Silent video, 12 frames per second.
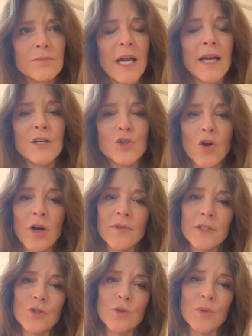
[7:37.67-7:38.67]
Anna
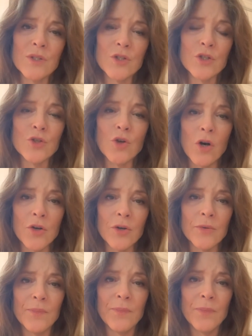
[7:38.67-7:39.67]
Jarvis, who was the
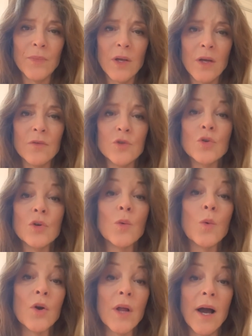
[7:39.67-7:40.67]
daughter of Julia
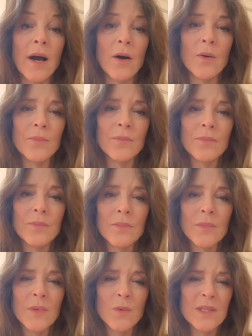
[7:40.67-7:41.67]
Ward Howe,
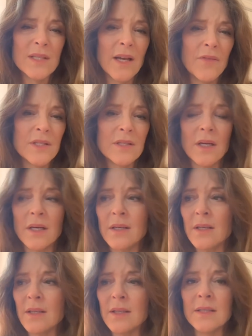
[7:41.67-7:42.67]
was
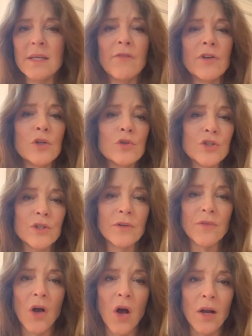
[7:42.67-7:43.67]
devastated at the devolution
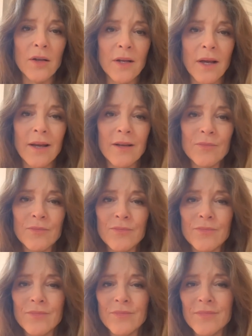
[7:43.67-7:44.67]
of the holiday,
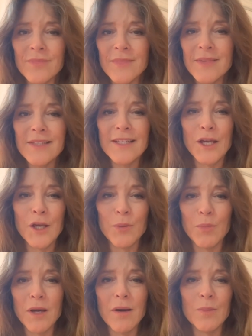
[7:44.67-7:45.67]
seeing
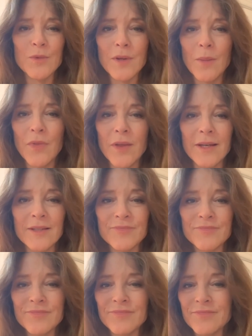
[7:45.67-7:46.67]
it become something
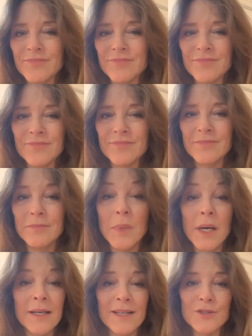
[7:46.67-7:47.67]

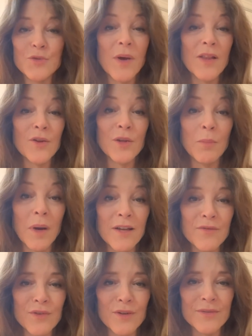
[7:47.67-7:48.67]
mindless rather than
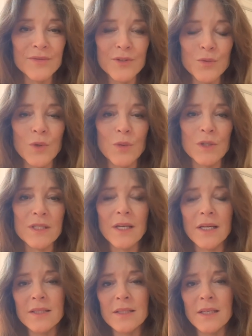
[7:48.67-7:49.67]
mindful, as we would
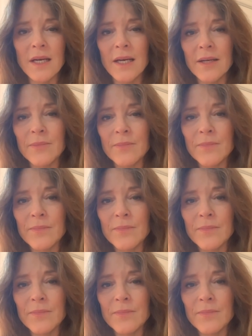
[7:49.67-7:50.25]
say today.